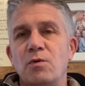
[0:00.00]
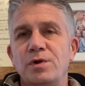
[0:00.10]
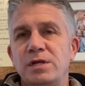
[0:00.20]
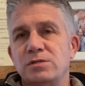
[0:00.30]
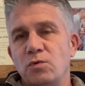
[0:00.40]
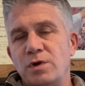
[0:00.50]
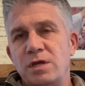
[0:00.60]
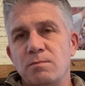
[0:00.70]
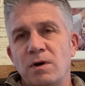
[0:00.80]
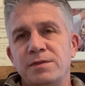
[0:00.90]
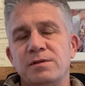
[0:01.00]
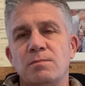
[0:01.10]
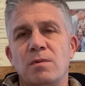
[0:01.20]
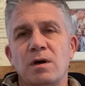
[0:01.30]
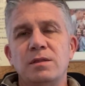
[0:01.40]
week to week, month to
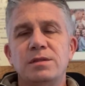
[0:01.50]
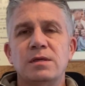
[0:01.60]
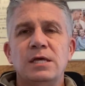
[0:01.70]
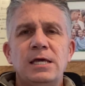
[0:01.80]
month.